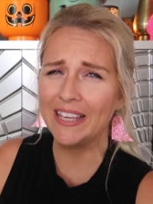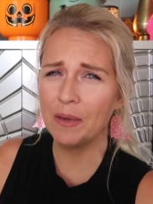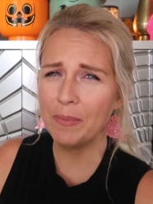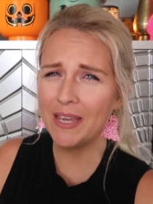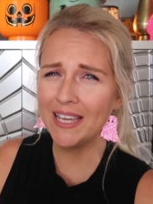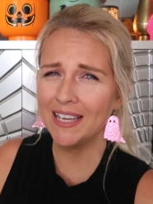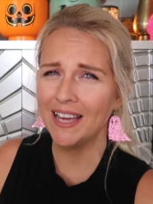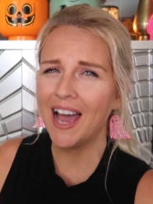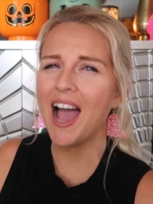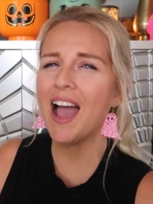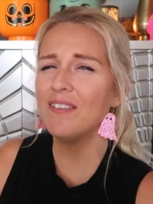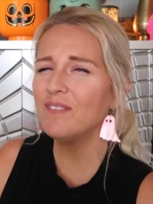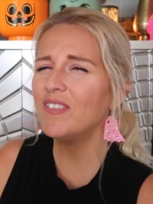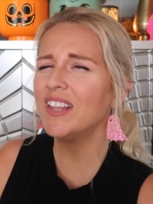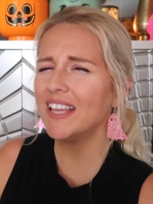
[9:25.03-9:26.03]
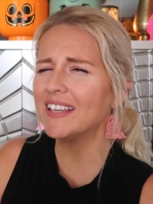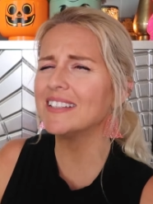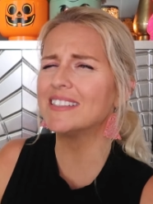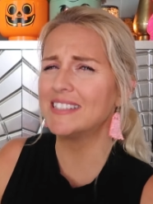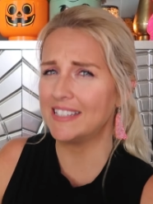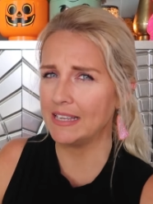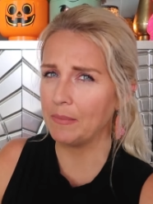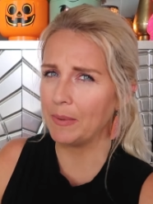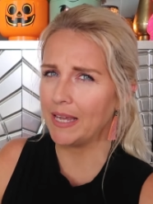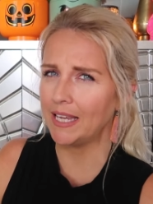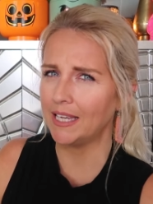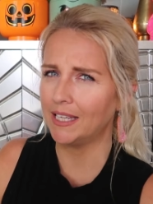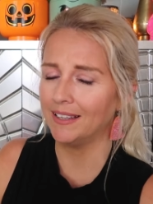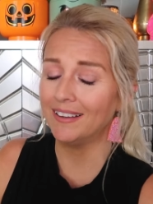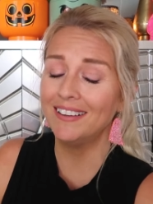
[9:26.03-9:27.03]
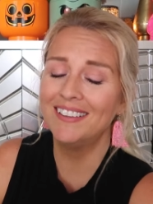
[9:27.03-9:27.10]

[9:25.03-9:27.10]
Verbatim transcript: Gimme? I feel like it's Gimme.